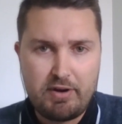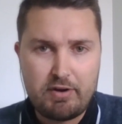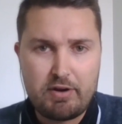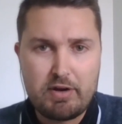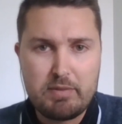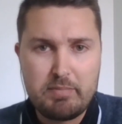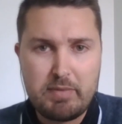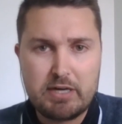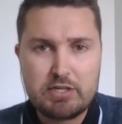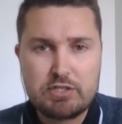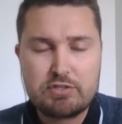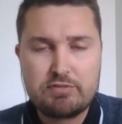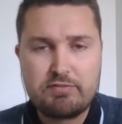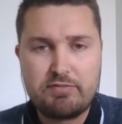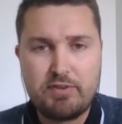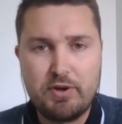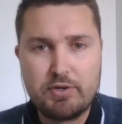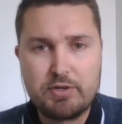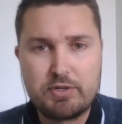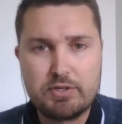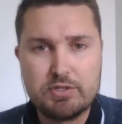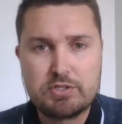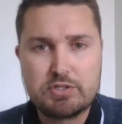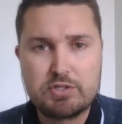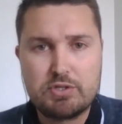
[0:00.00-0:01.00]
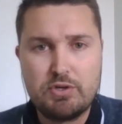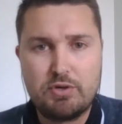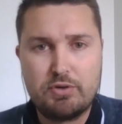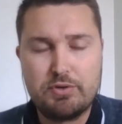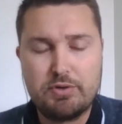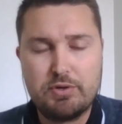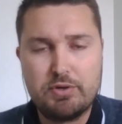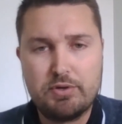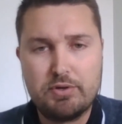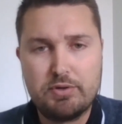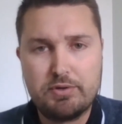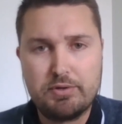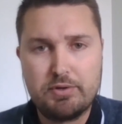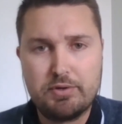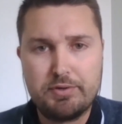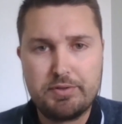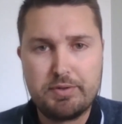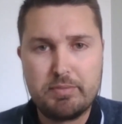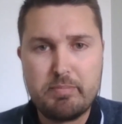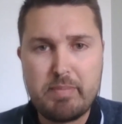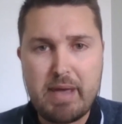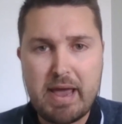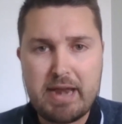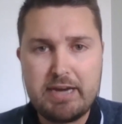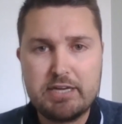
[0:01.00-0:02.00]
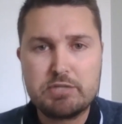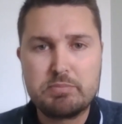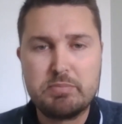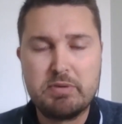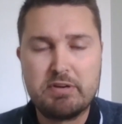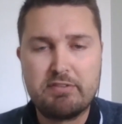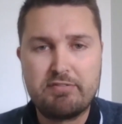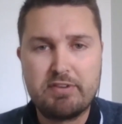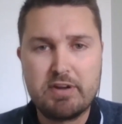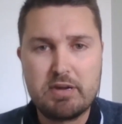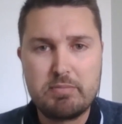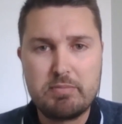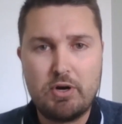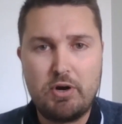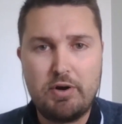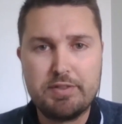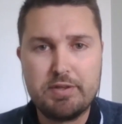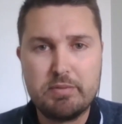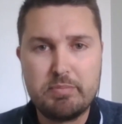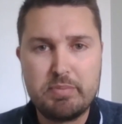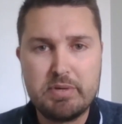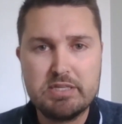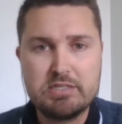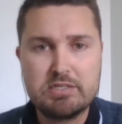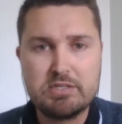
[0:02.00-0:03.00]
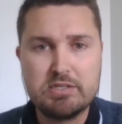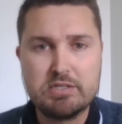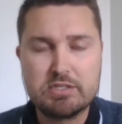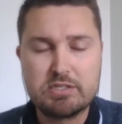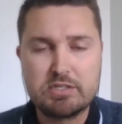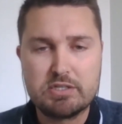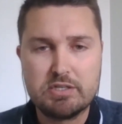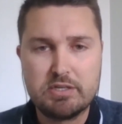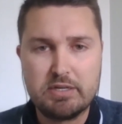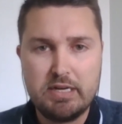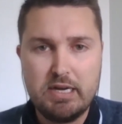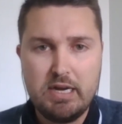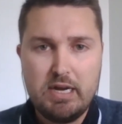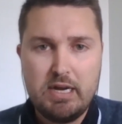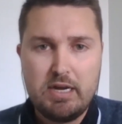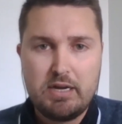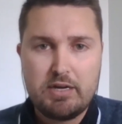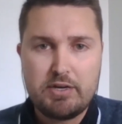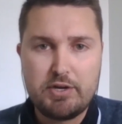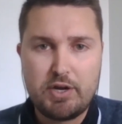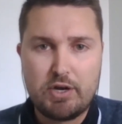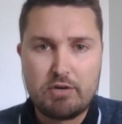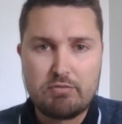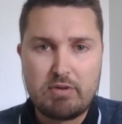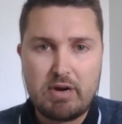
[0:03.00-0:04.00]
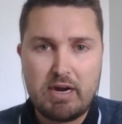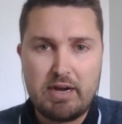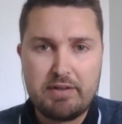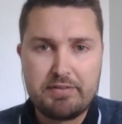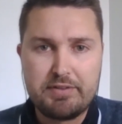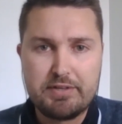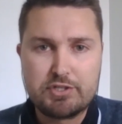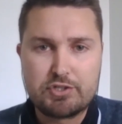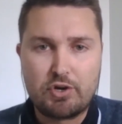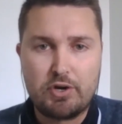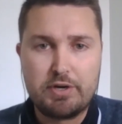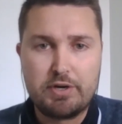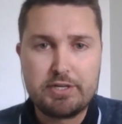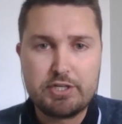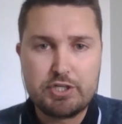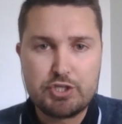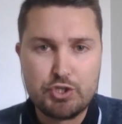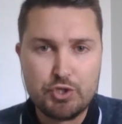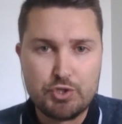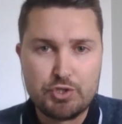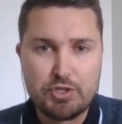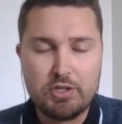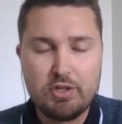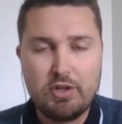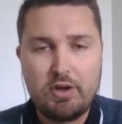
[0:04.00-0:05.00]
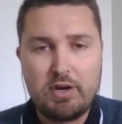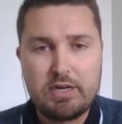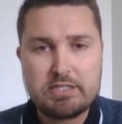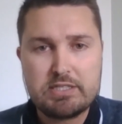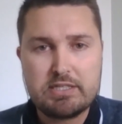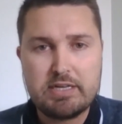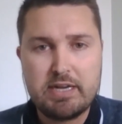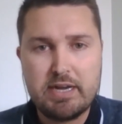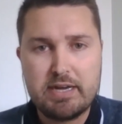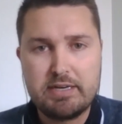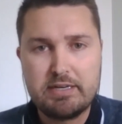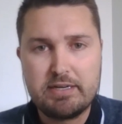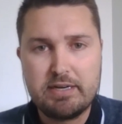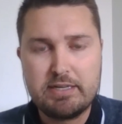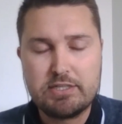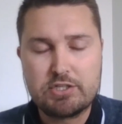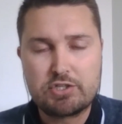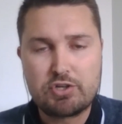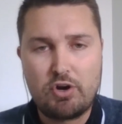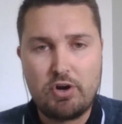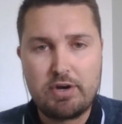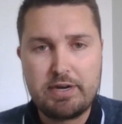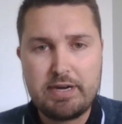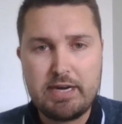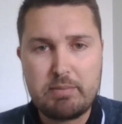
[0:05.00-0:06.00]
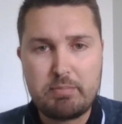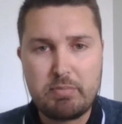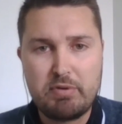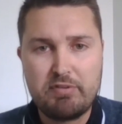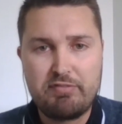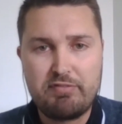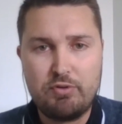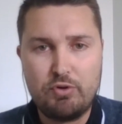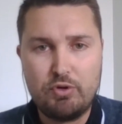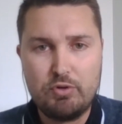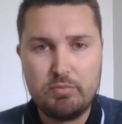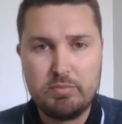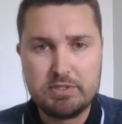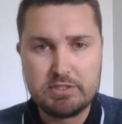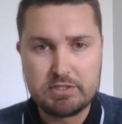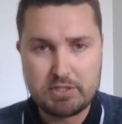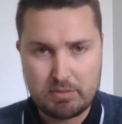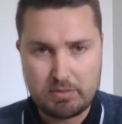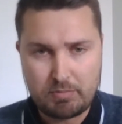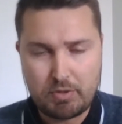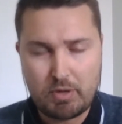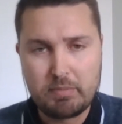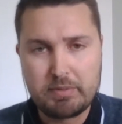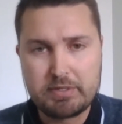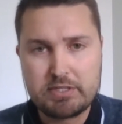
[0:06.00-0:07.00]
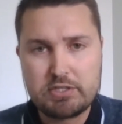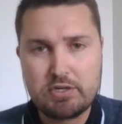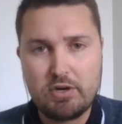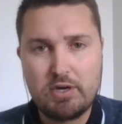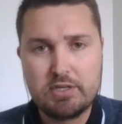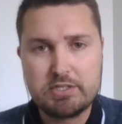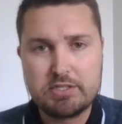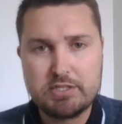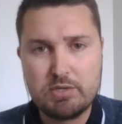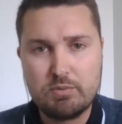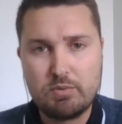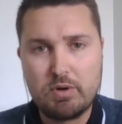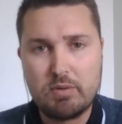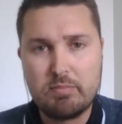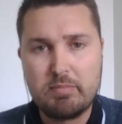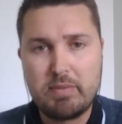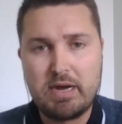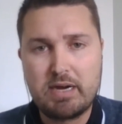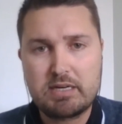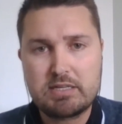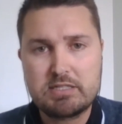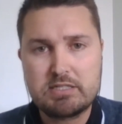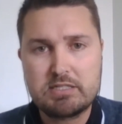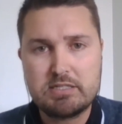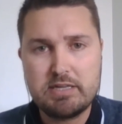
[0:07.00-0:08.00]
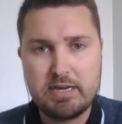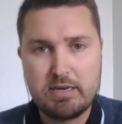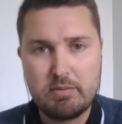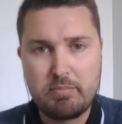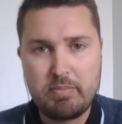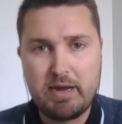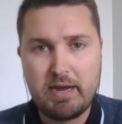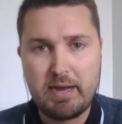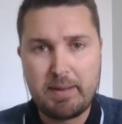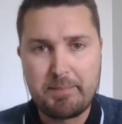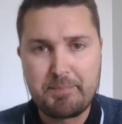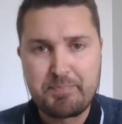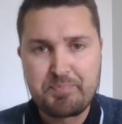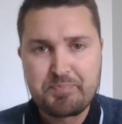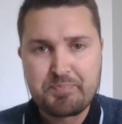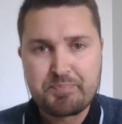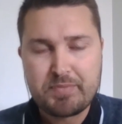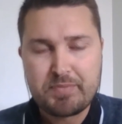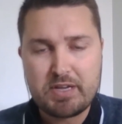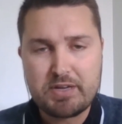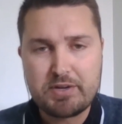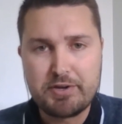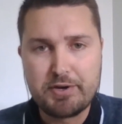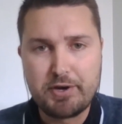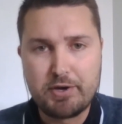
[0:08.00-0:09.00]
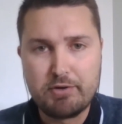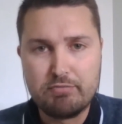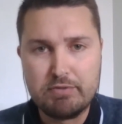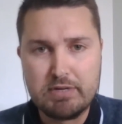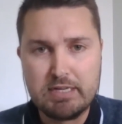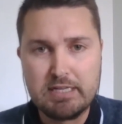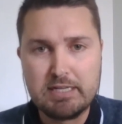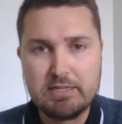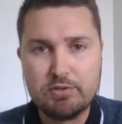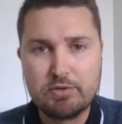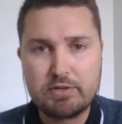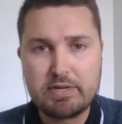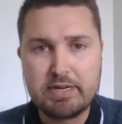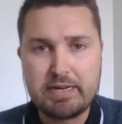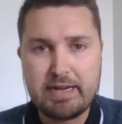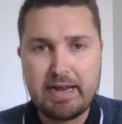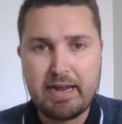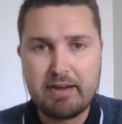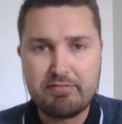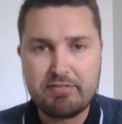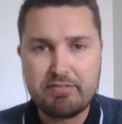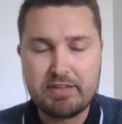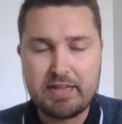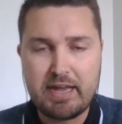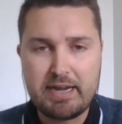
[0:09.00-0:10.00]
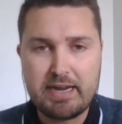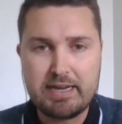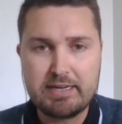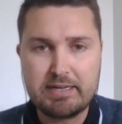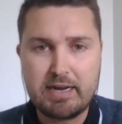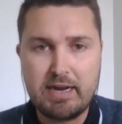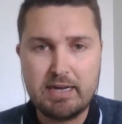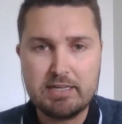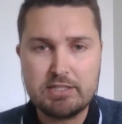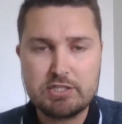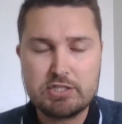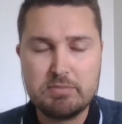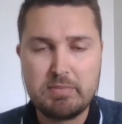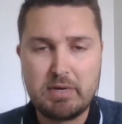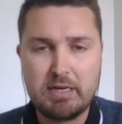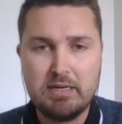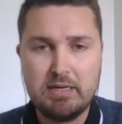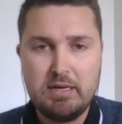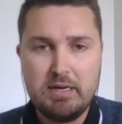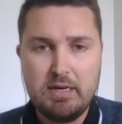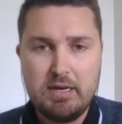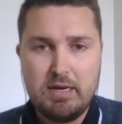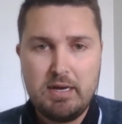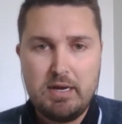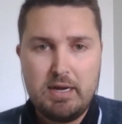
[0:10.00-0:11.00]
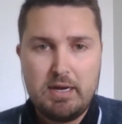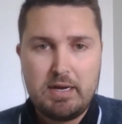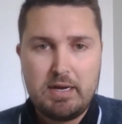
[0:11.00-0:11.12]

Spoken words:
very much focused on the management fee behind the business, and rather than trying to shoot the lights out and try and hit performance, it probably ties into what Mark said about really looking out for that end customer.